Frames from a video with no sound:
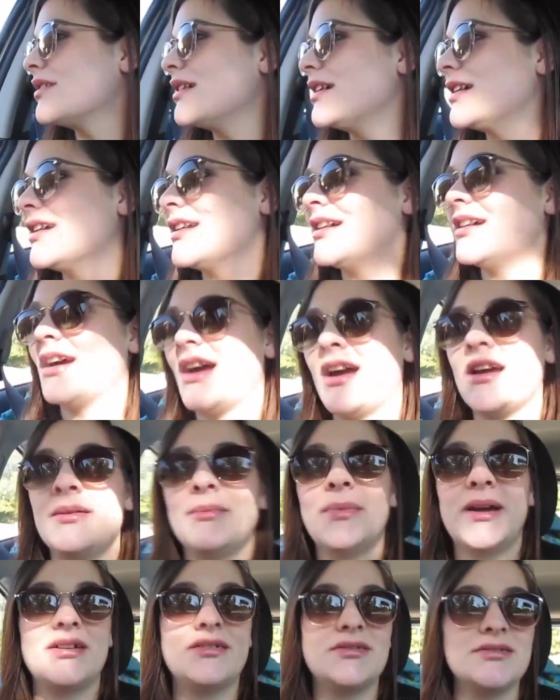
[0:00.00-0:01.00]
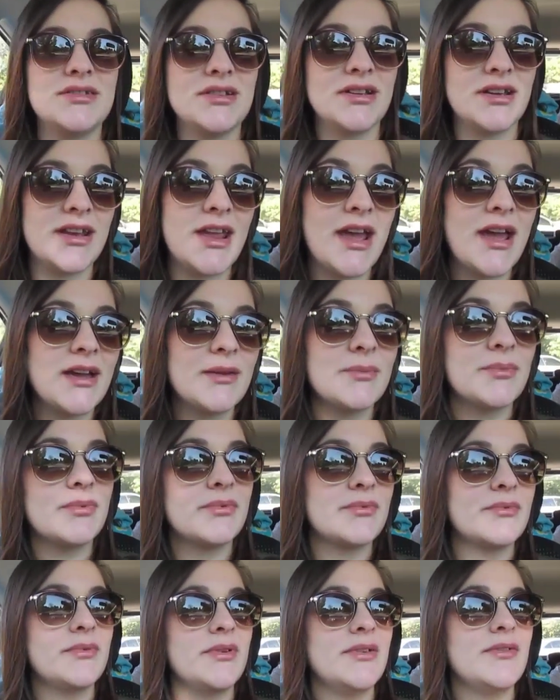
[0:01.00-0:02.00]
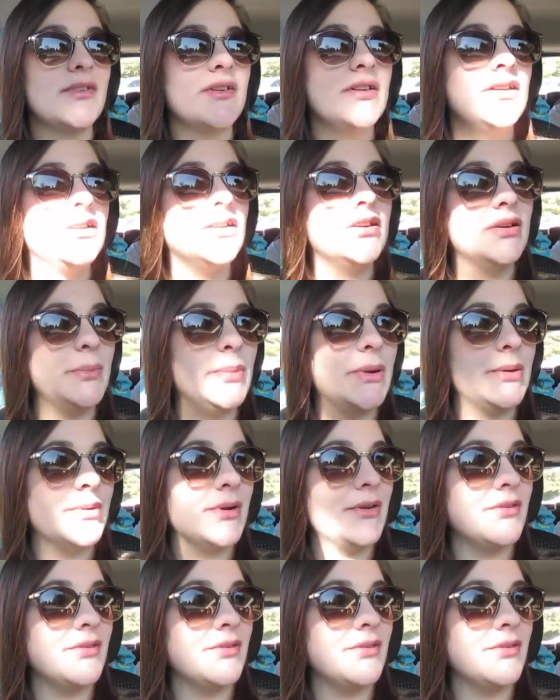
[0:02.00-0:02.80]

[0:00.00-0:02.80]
we, I and Michael took a nap. We feel a little bit more